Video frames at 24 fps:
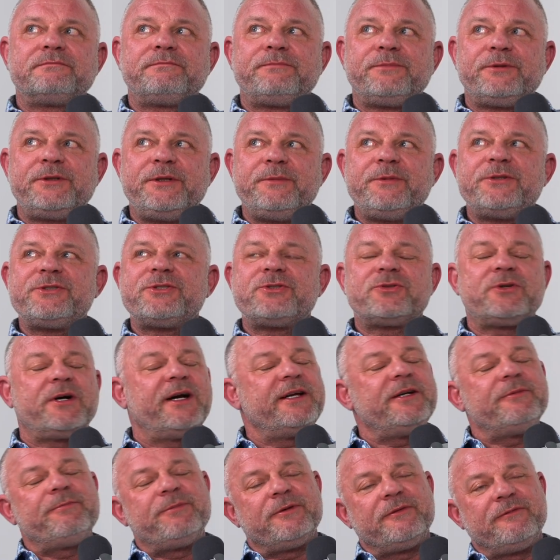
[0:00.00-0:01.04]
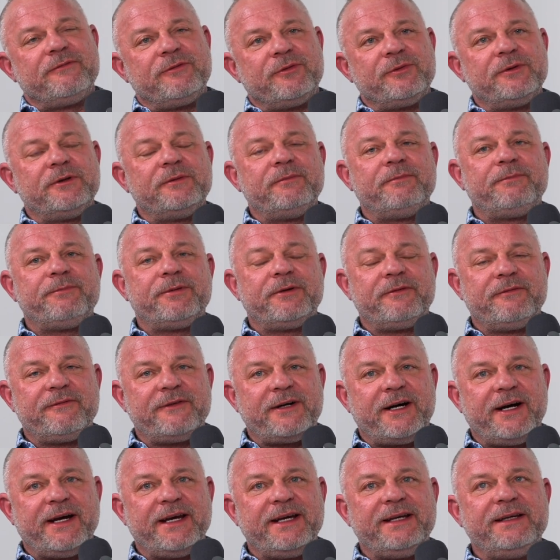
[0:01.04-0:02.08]
Pretty much trying to
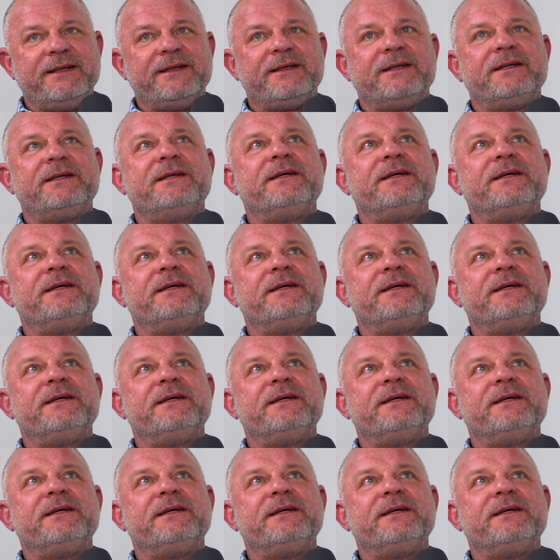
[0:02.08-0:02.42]
provide